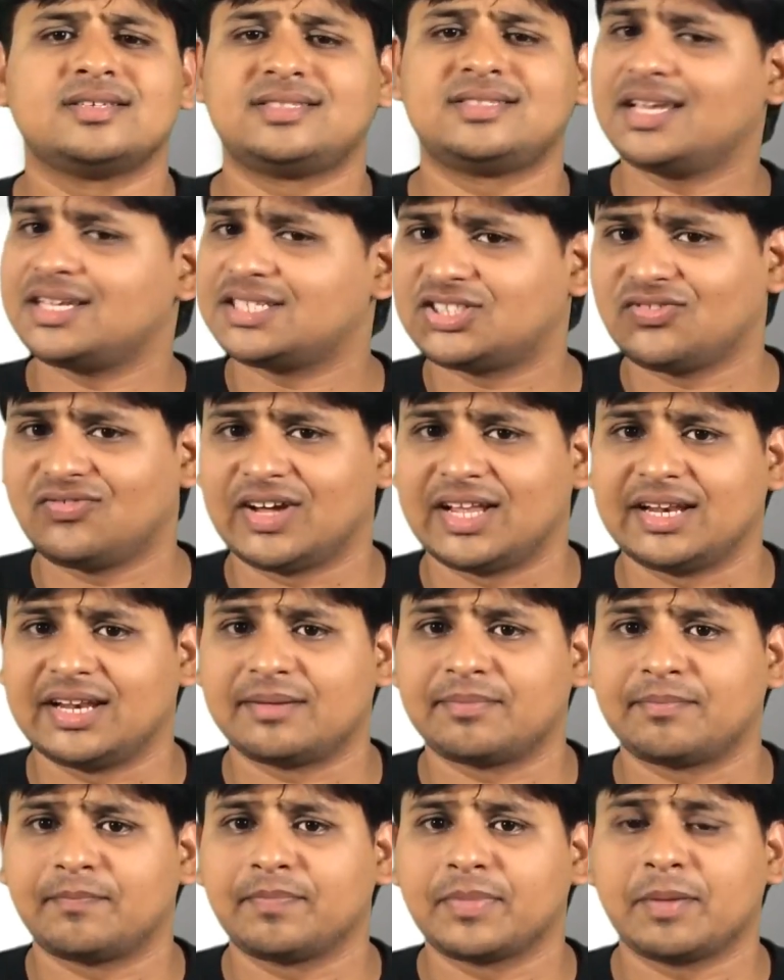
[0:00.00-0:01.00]
Sixth
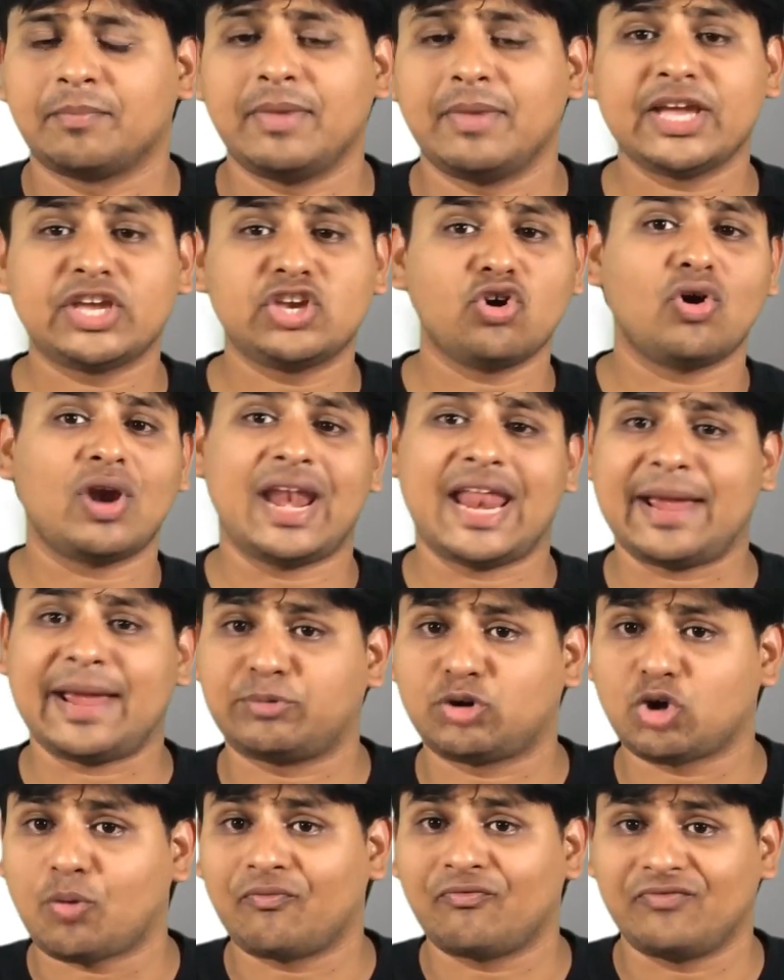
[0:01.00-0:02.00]
one, make your
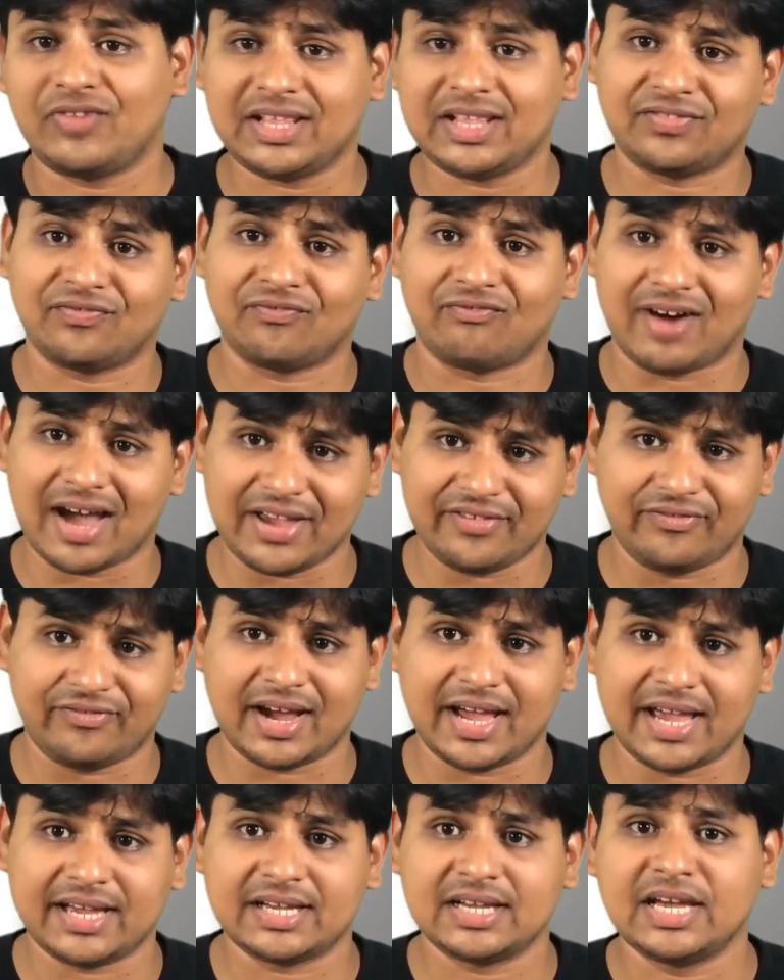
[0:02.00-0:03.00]
laptop with
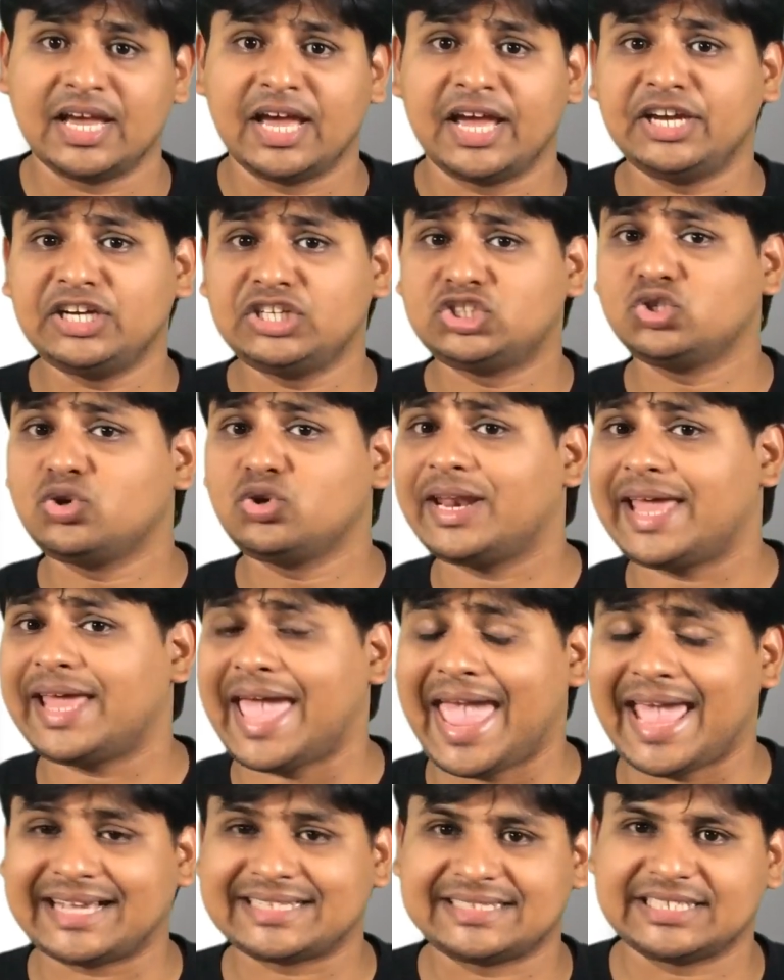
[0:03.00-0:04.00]
Wi-Fi into an
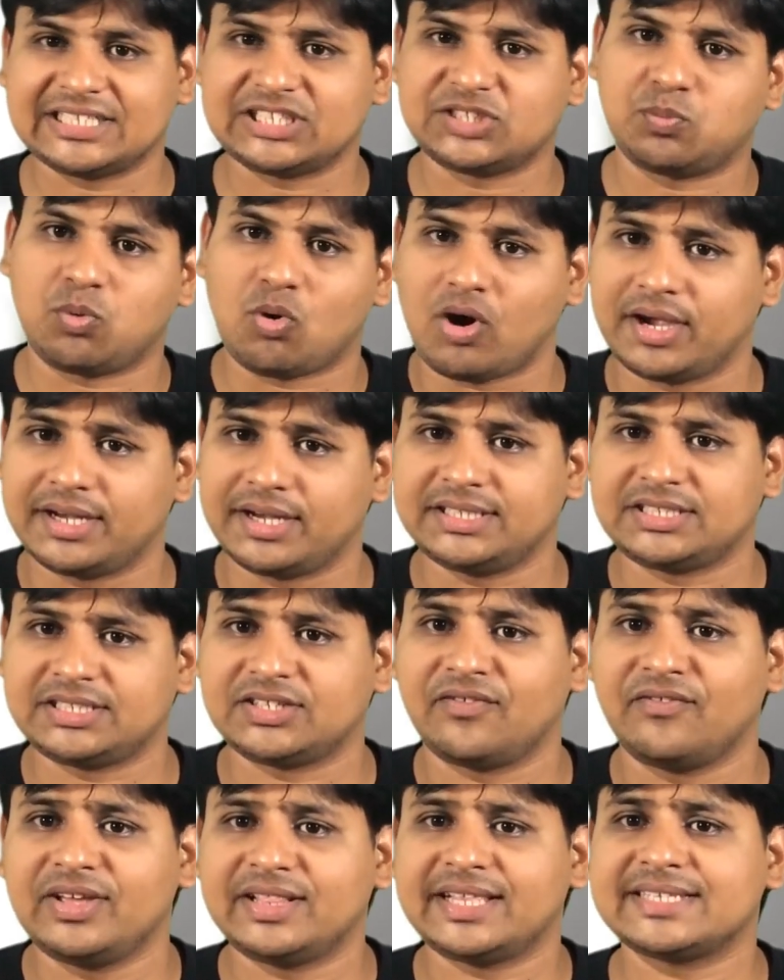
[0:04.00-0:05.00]
access
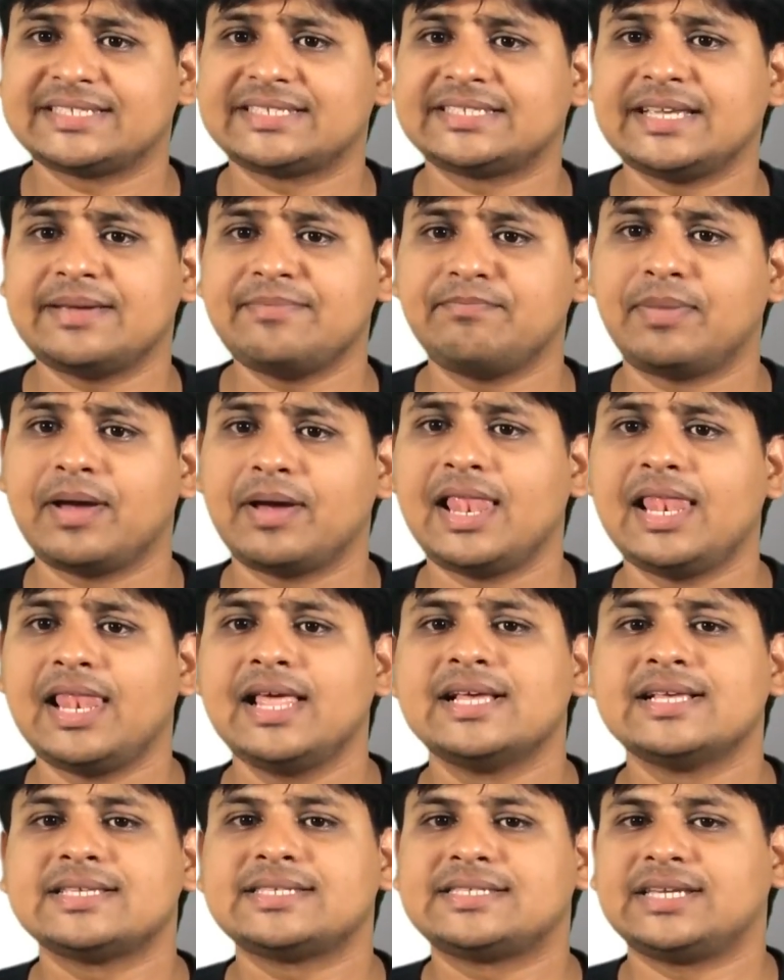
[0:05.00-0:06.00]
point with a simple
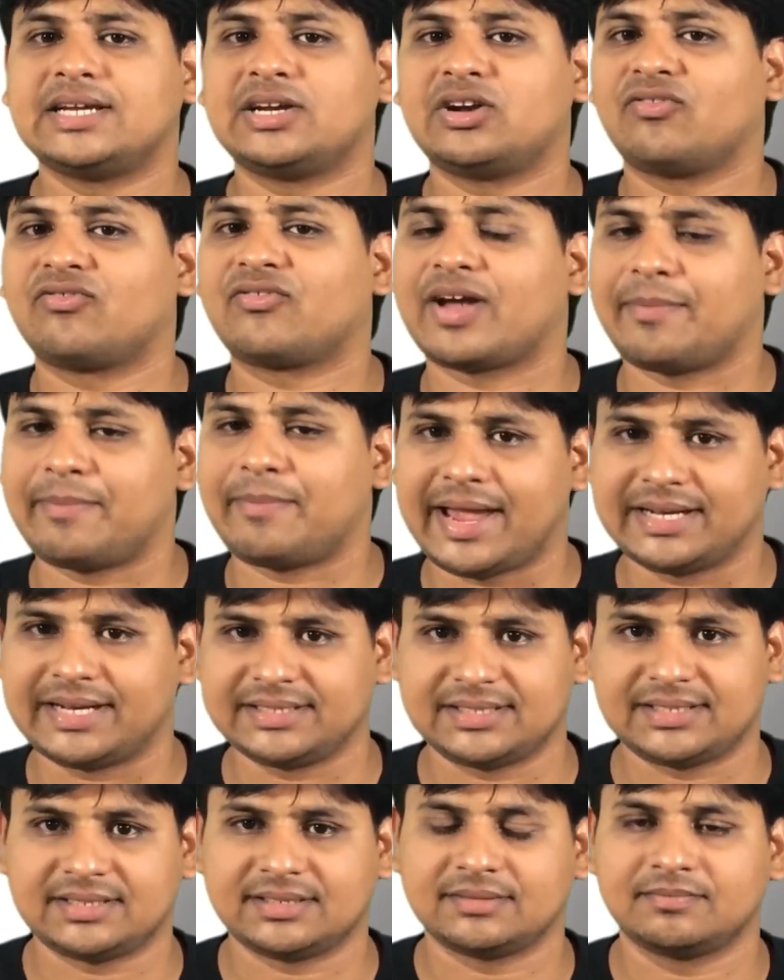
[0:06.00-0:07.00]
set of
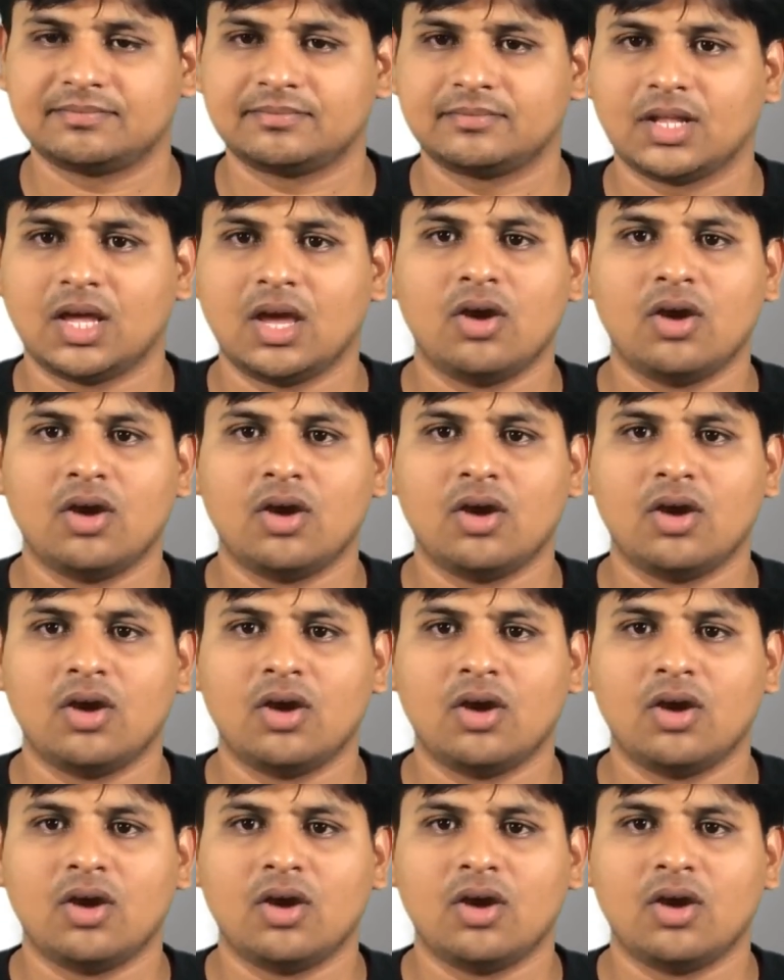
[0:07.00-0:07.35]
commands.